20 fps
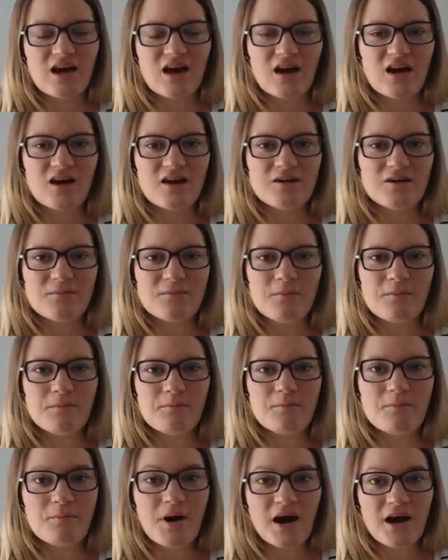
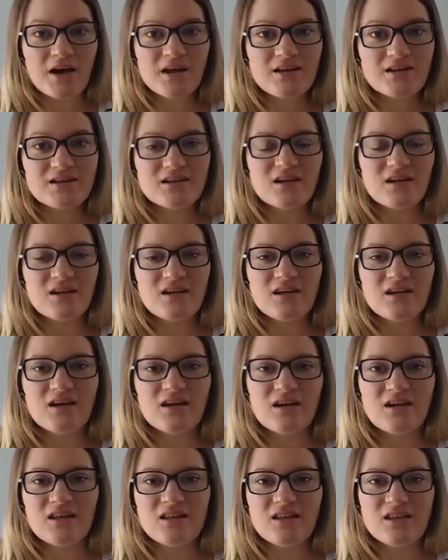But
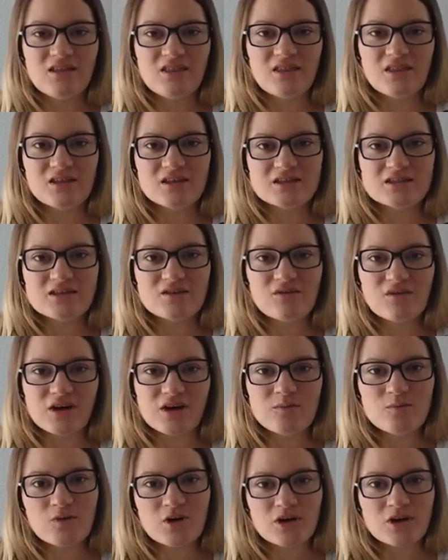this
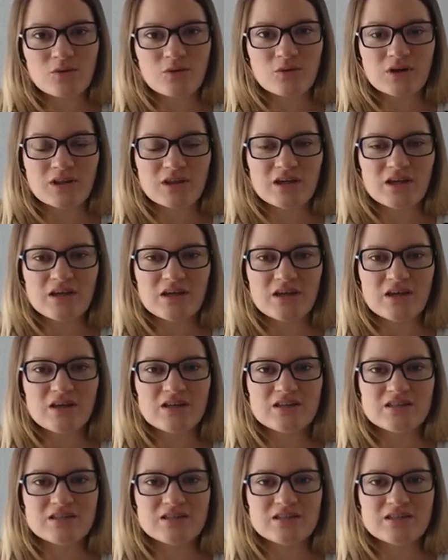framework really